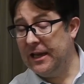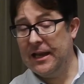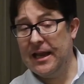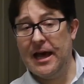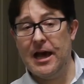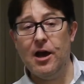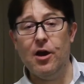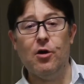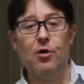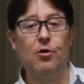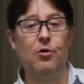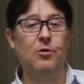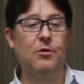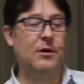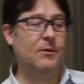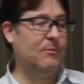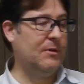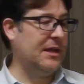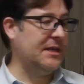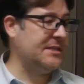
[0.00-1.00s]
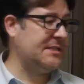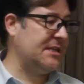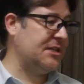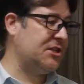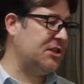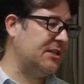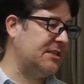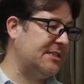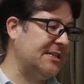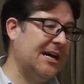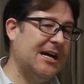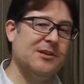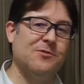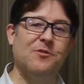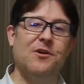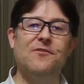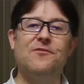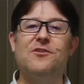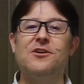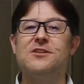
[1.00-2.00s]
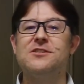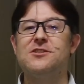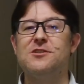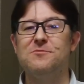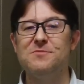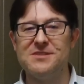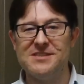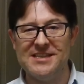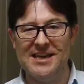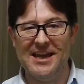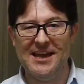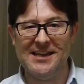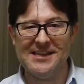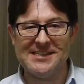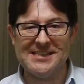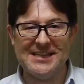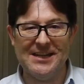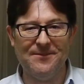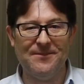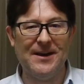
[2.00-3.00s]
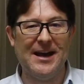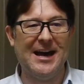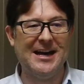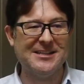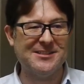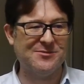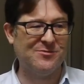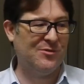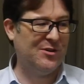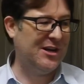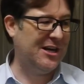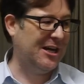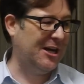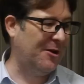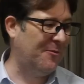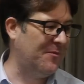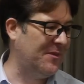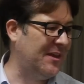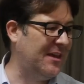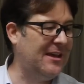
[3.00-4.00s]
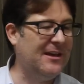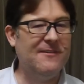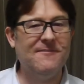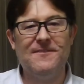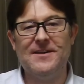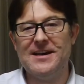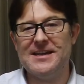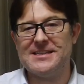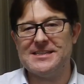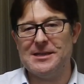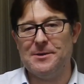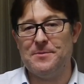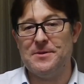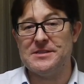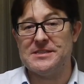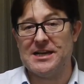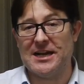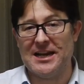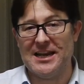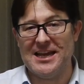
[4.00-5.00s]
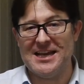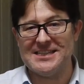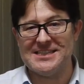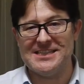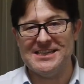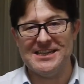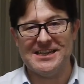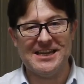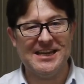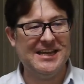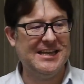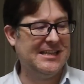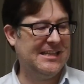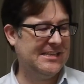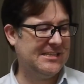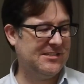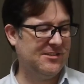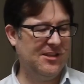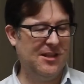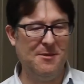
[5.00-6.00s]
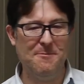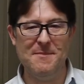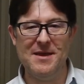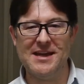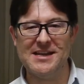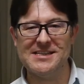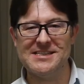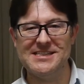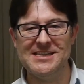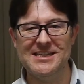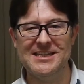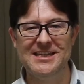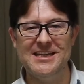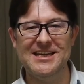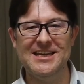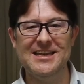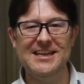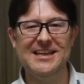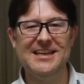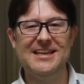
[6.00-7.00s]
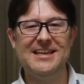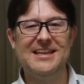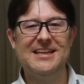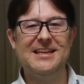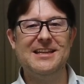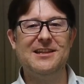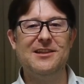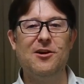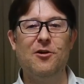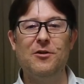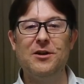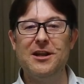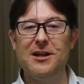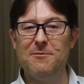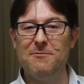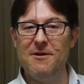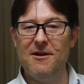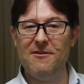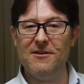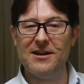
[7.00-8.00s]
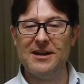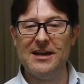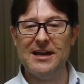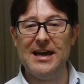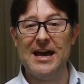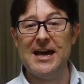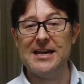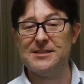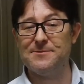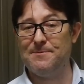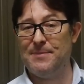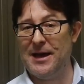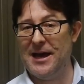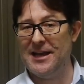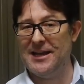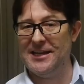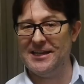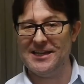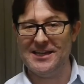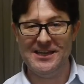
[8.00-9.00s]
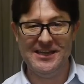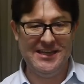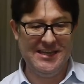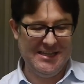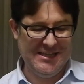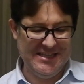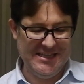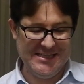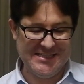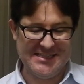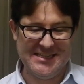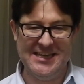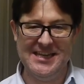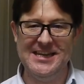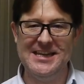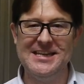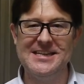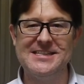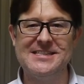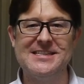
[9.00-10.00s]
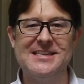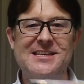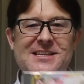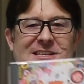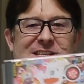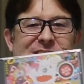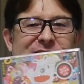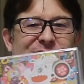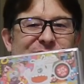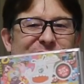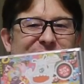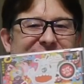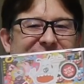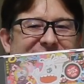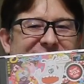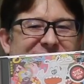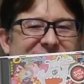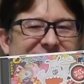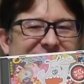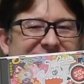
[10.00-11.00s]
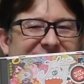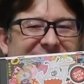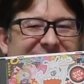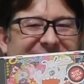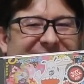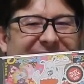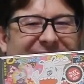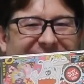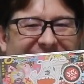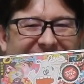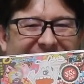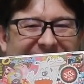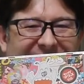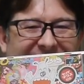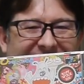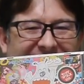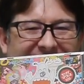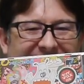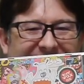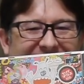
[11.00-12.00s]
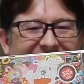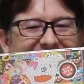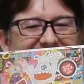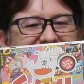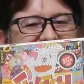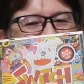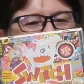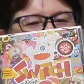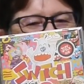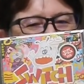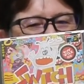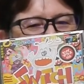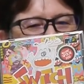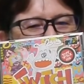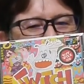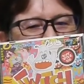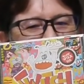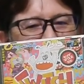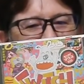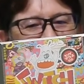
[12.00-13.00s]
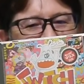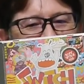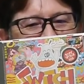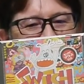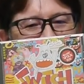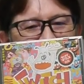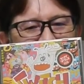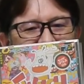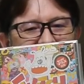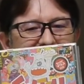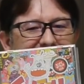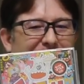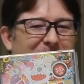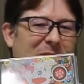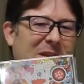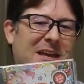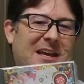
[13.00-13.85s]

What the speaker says: now PlayStation aside, we've got some Sega stuff as well. First up is a classic. This is on the Mega CD, known in America as Panic. This is Switch. Oh yeah, Switch for the Mega CD.